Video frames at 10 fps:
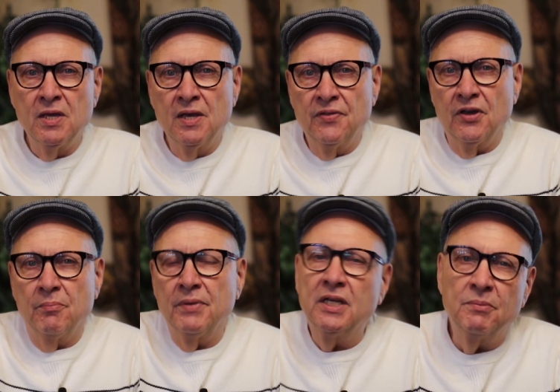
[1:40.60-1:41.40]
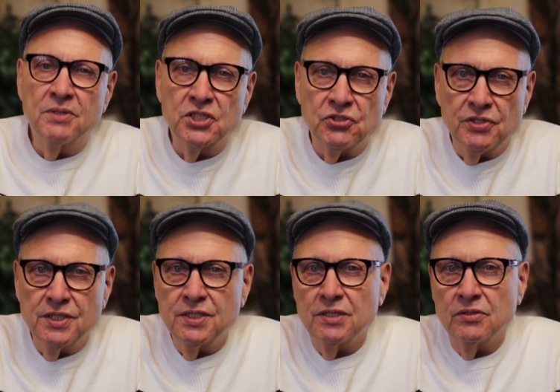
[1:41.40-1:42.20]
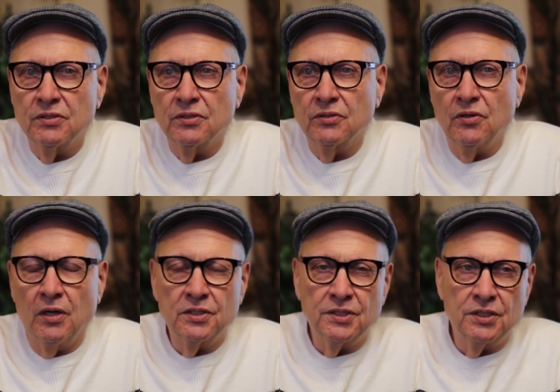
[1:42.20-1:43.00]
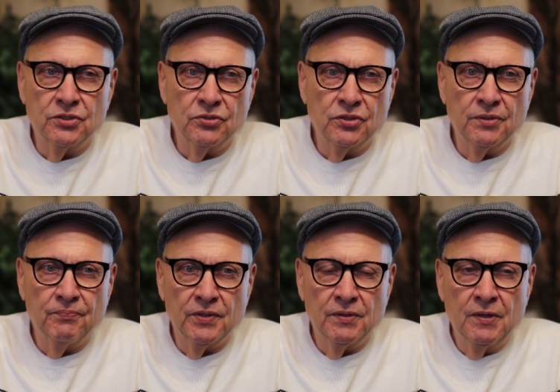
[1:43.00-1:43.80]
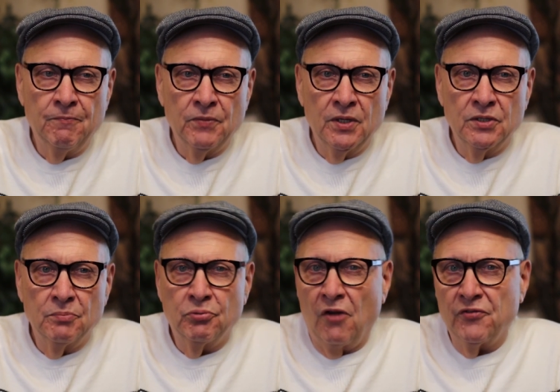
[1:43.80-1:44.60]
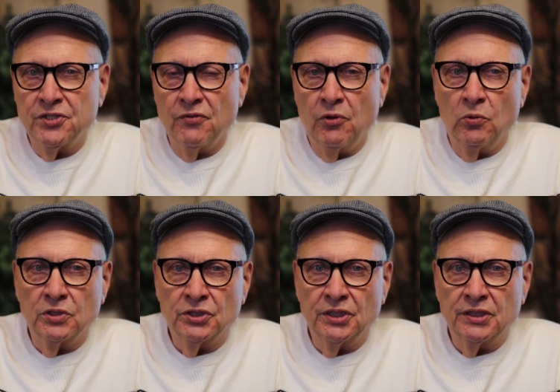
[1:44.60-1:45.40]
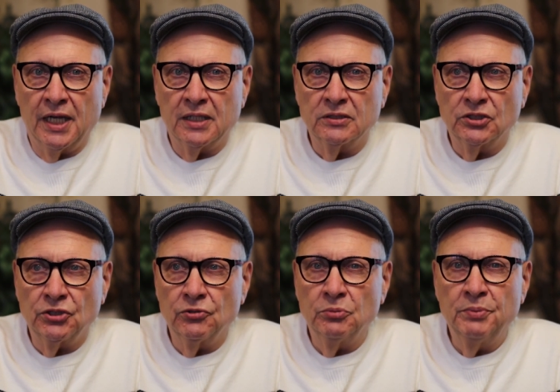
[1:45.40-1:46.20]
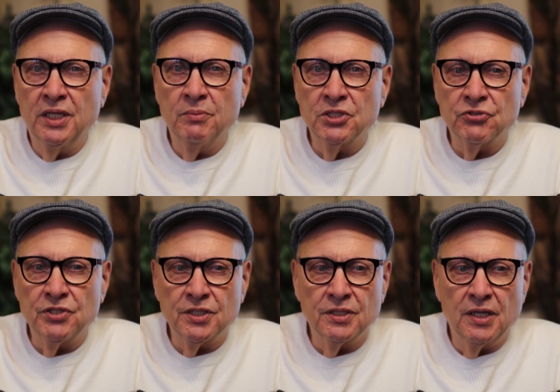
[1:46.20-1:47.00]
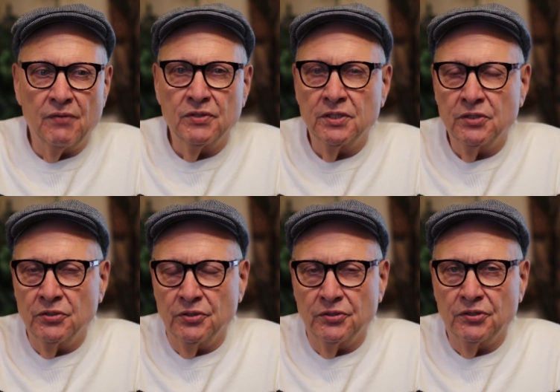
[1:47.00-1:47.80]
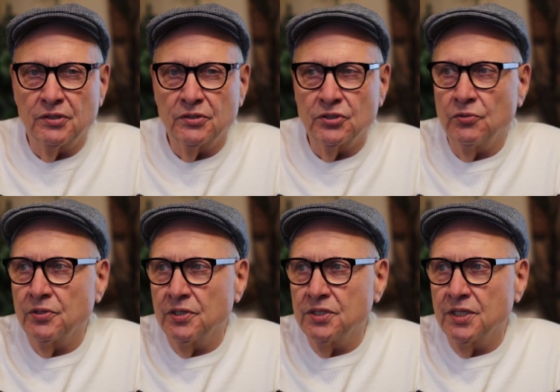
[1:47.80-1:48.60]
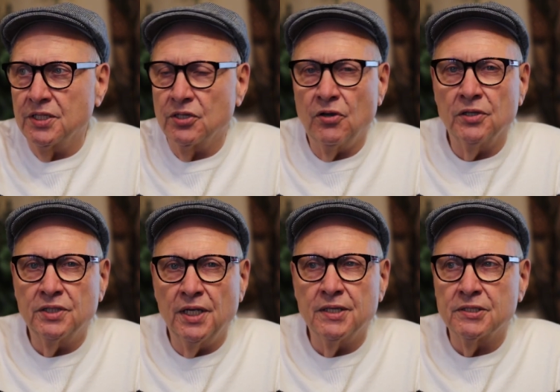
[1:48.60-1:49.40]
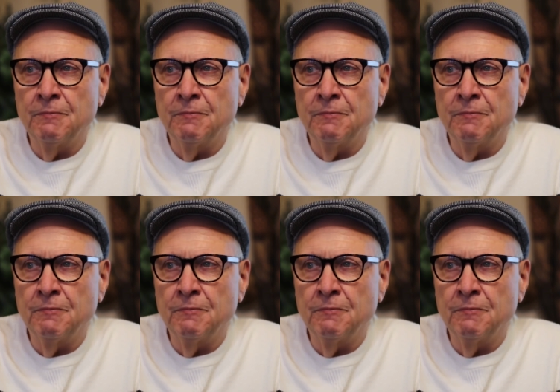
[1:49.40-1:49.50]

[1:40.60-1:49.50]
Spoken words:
There are many mysteries, and God said to the prophets of old, He says, I can show you many mysteries in heaven and in earth and show you these things, and God does.